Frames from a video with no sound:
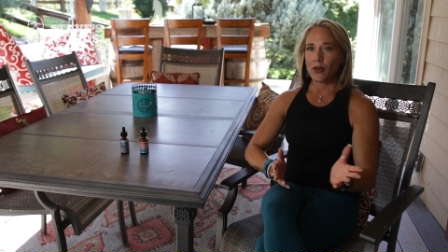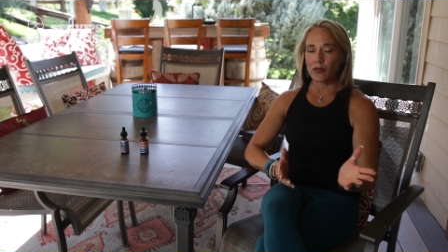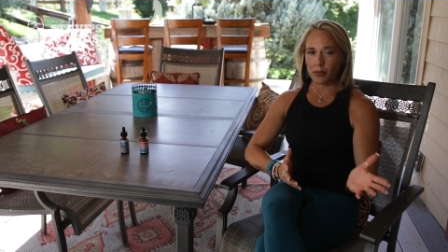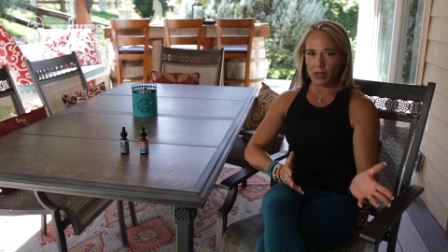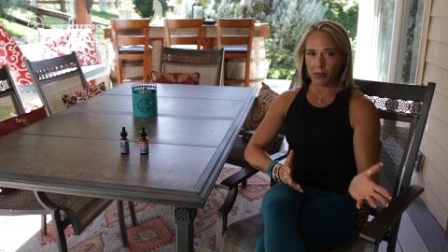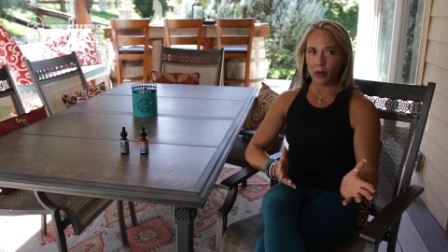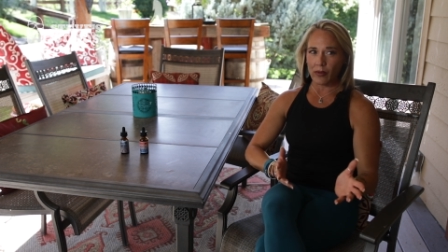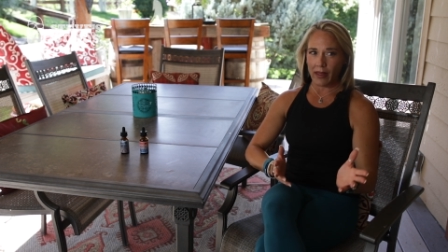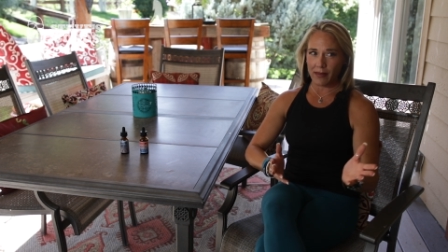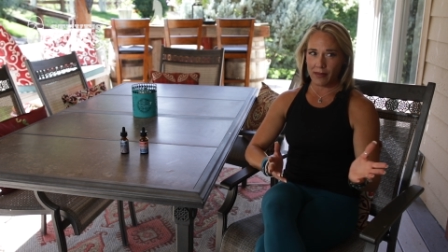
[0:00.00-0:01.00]
for people
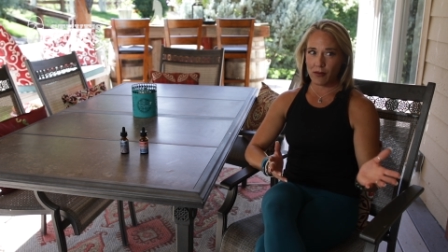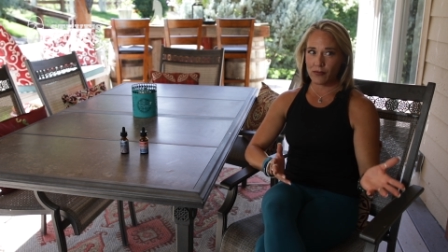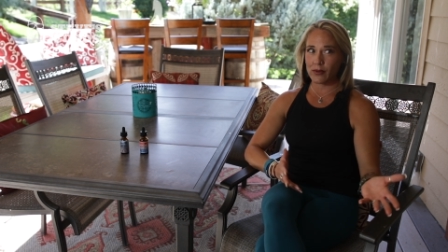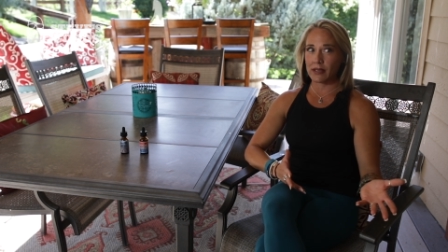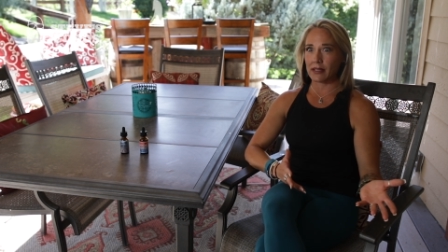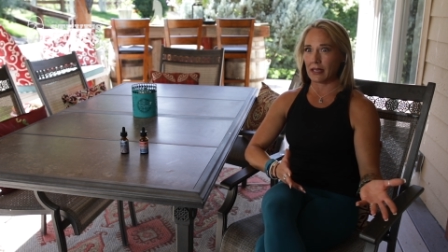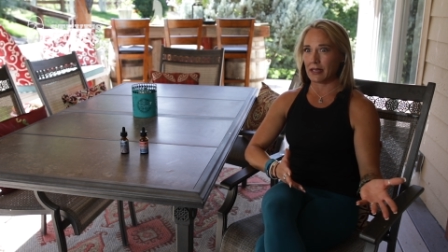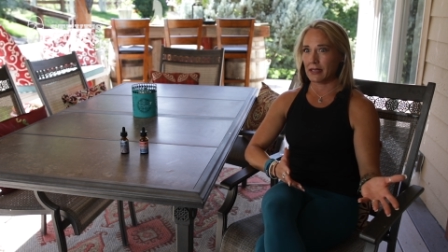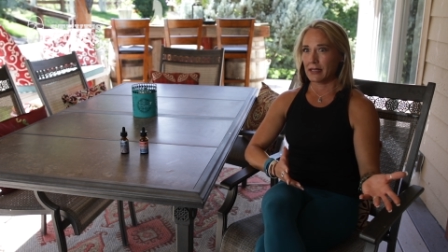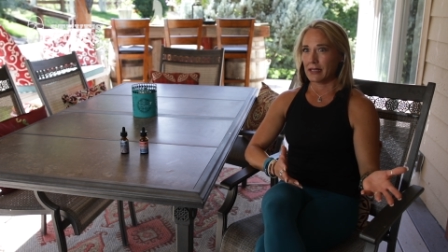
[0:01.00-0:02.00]
that
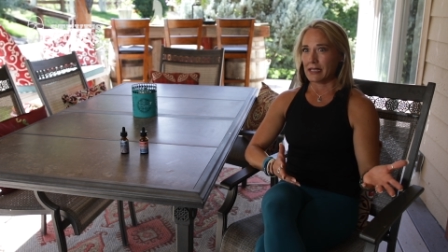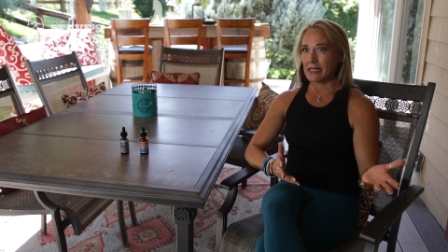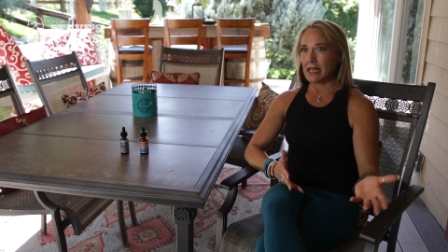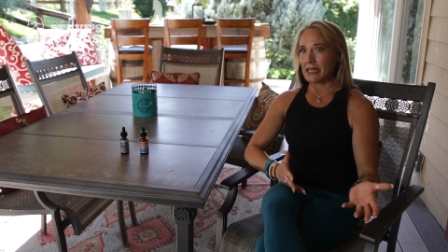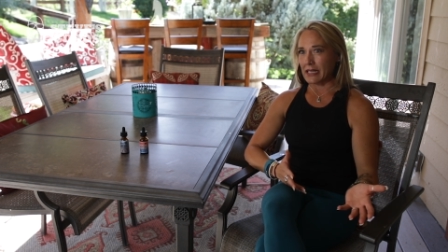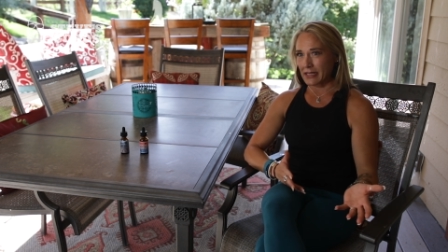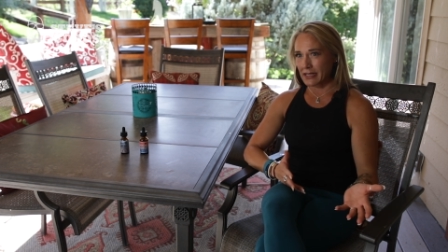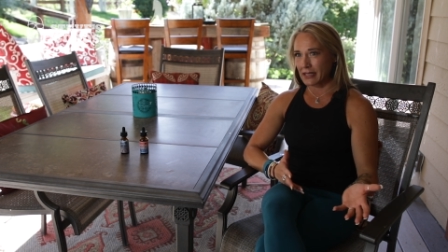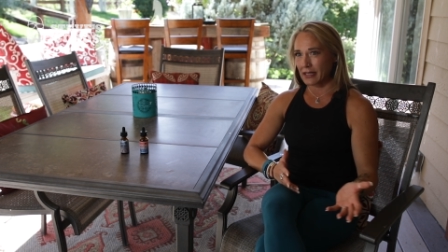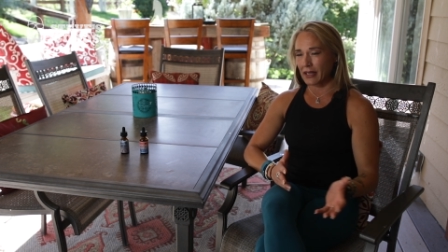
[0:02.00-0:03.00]
really need
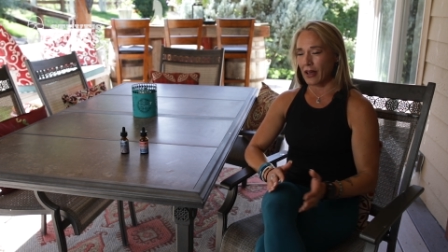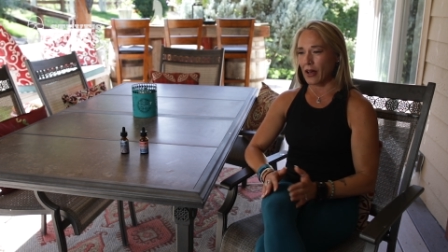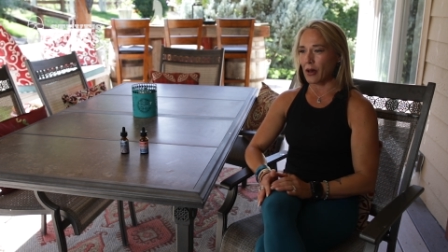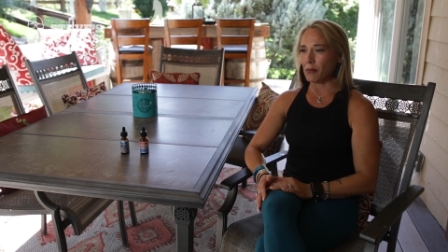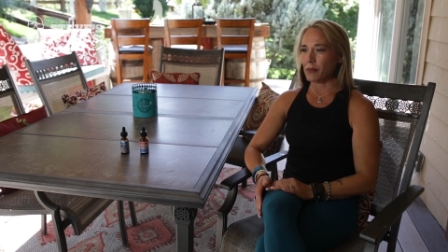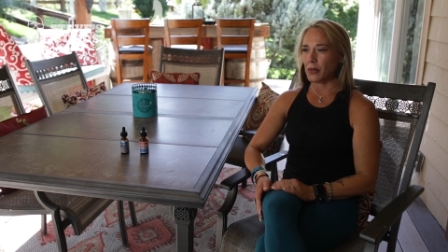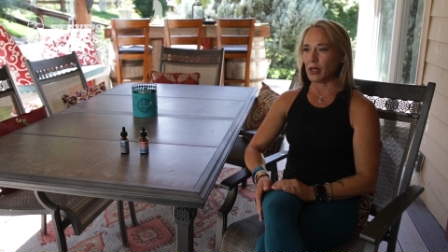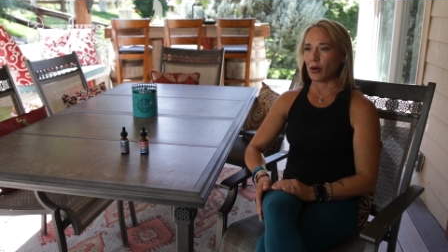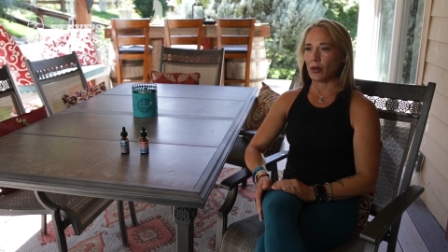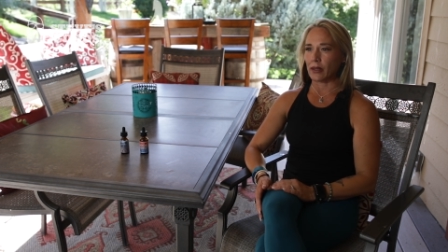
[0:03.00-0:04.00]
it,
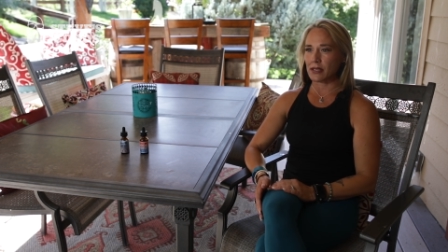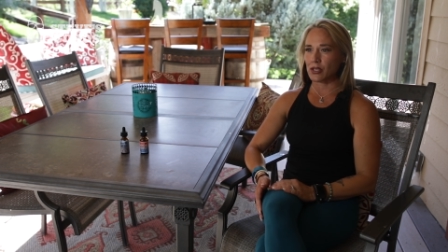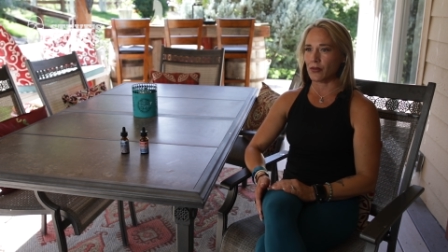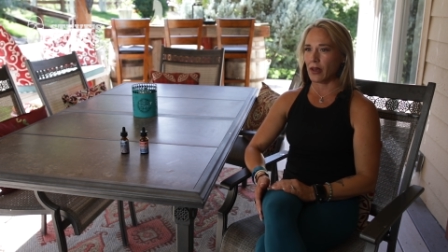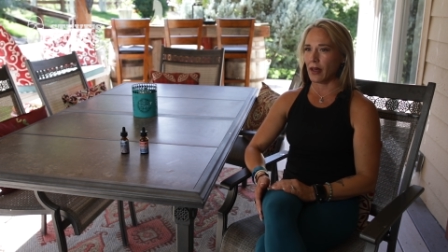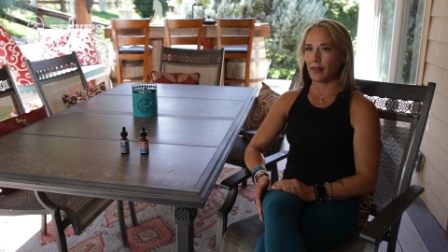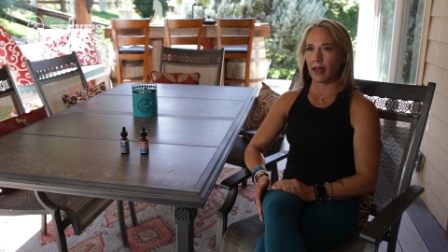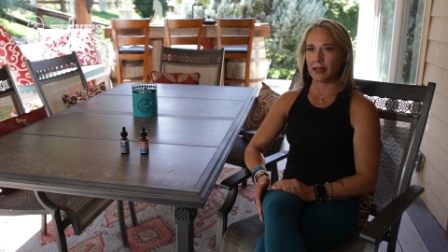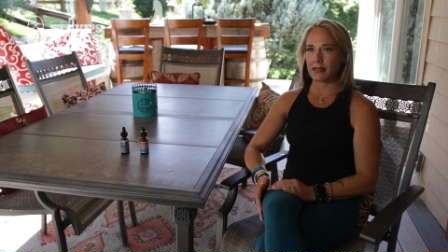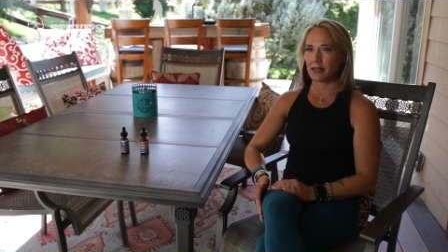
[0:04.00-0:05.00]
unless you've got
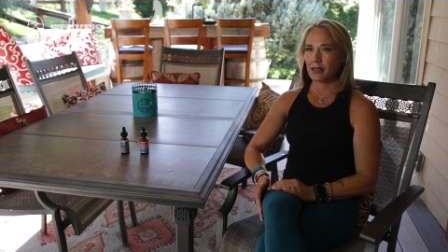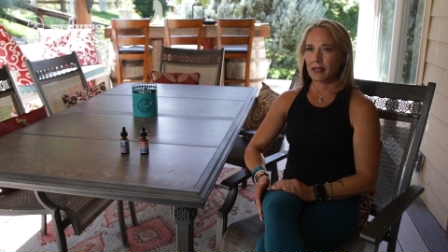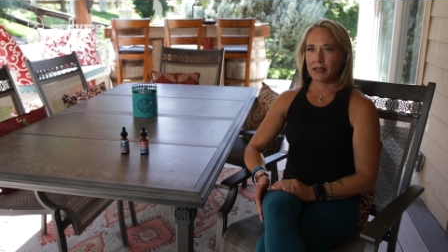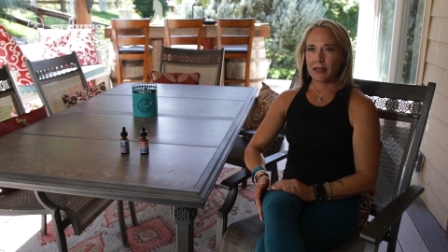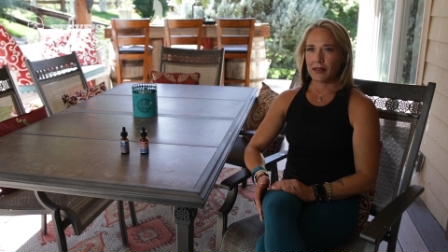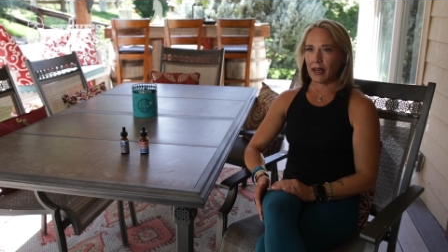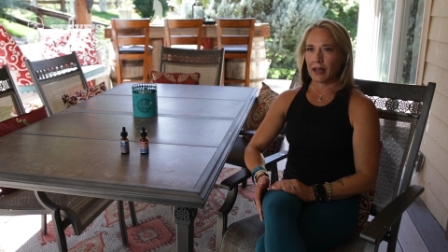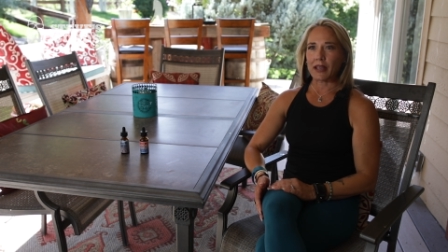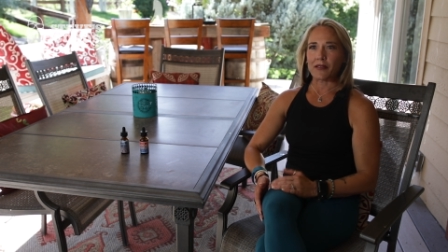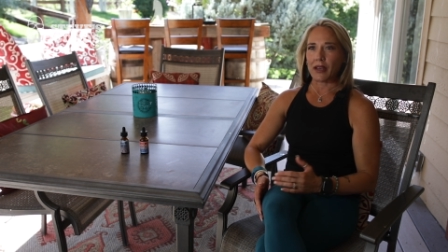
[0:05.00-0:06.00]
that
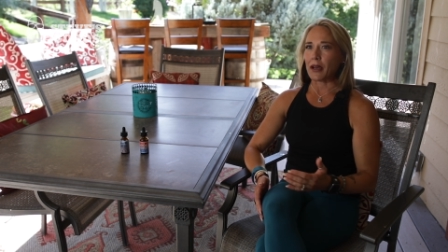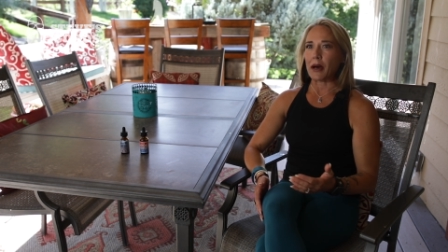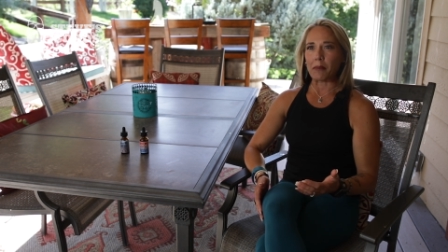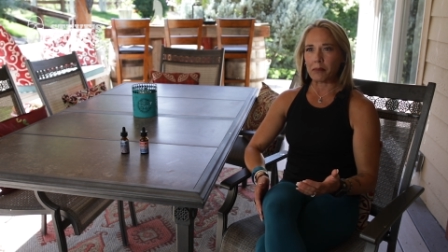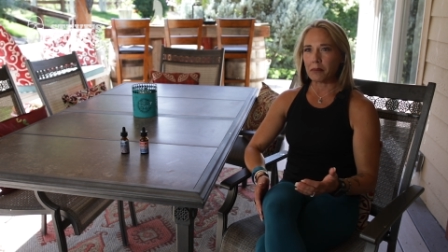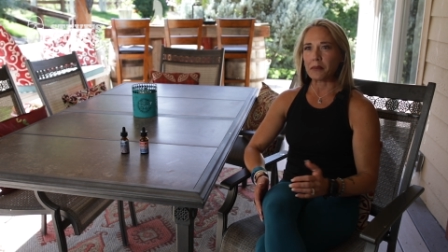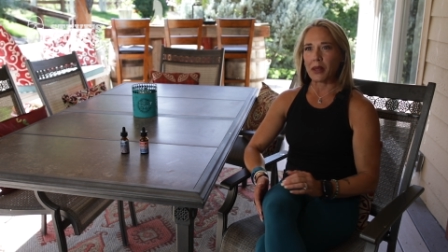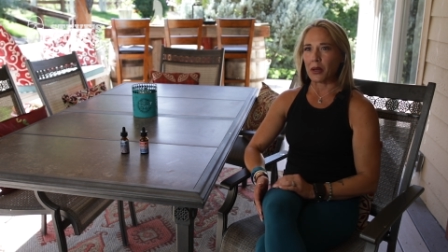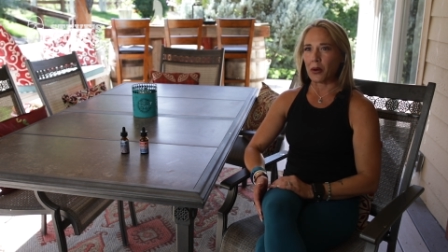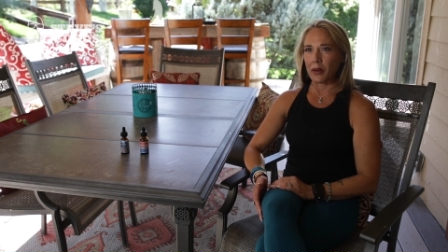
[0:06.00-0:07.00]
kind of income.
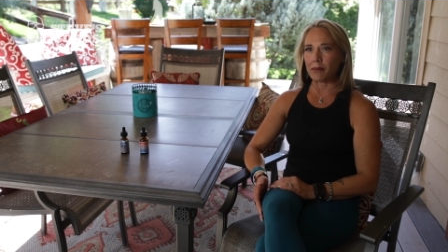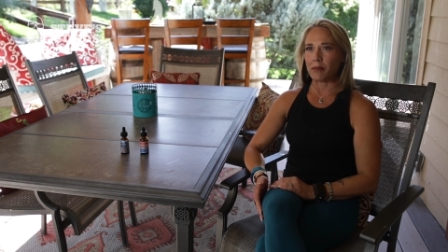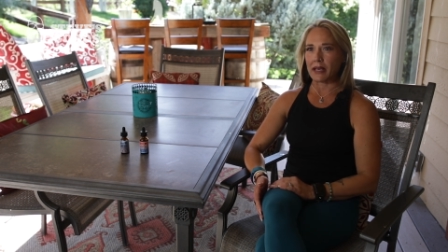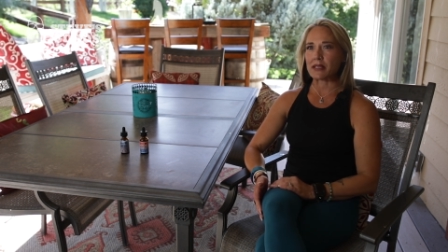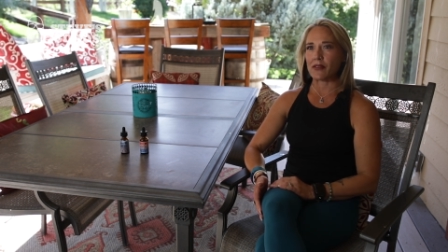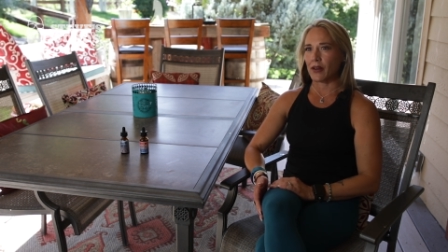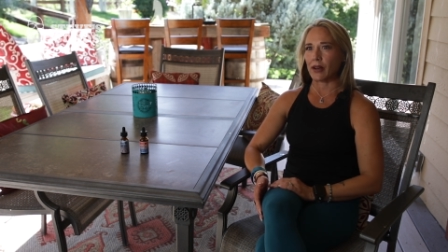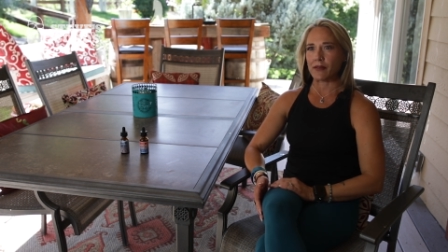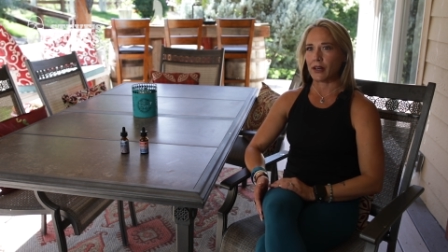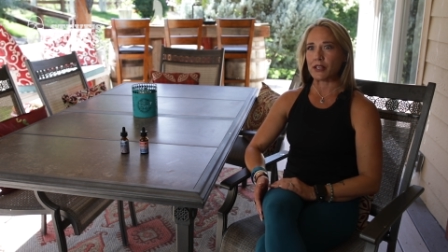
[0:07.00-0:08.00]
It makes it
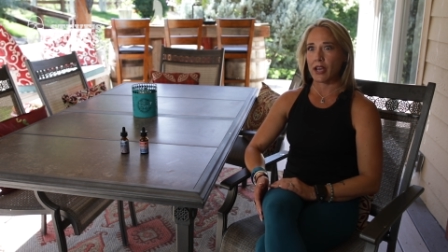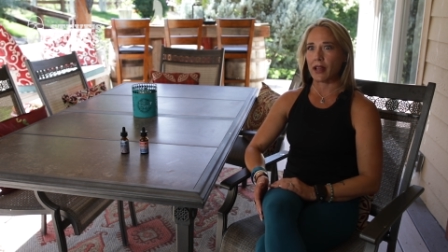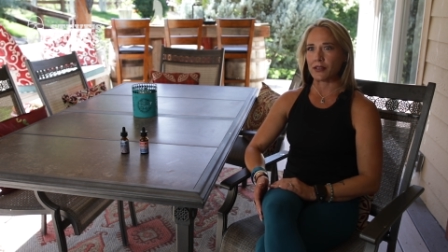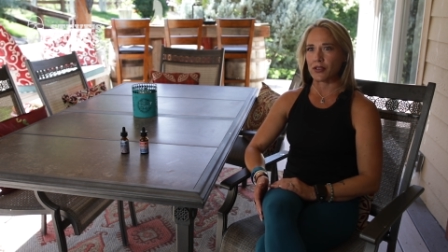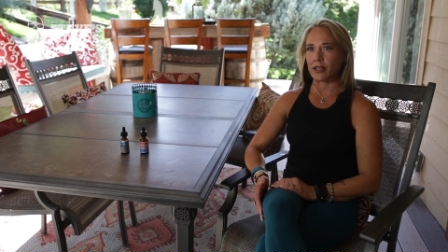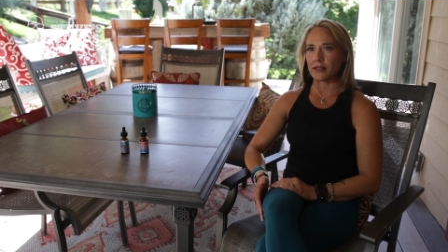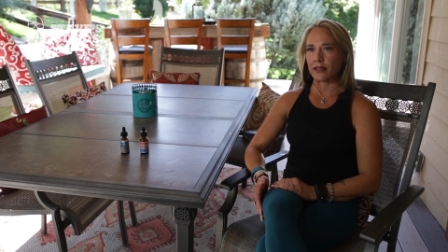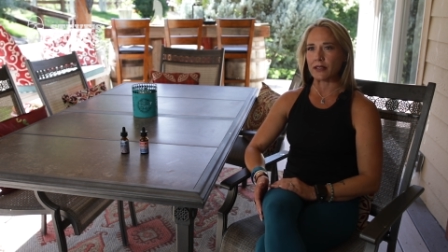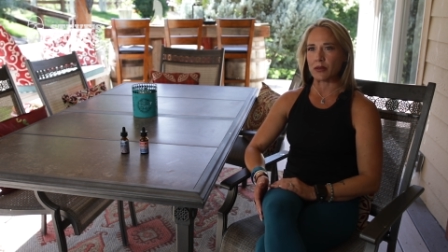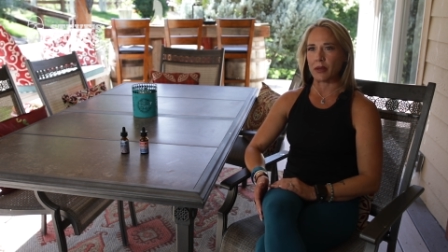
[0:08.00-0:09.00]
very, very challenging
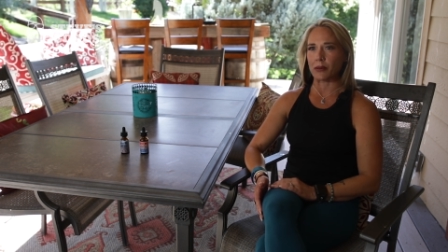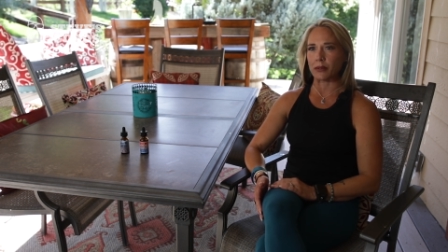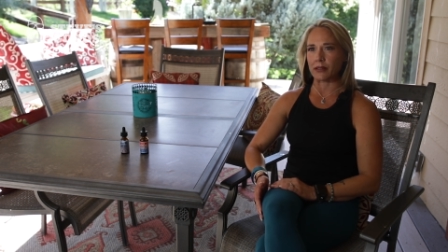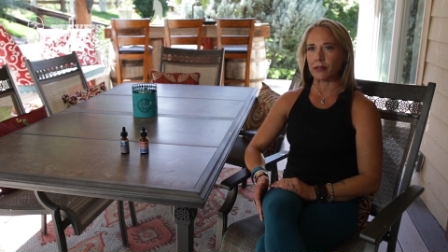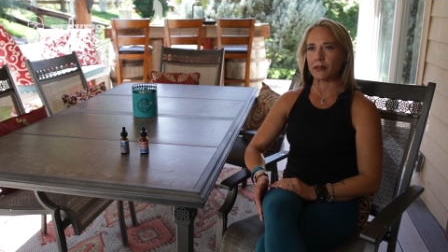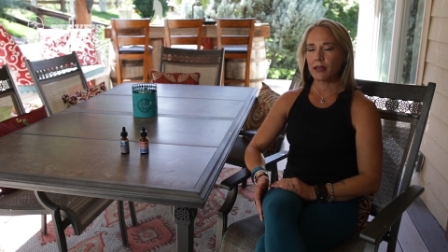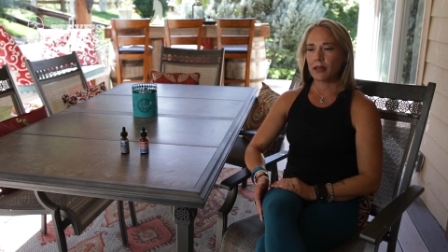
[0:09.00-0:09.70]
to be able to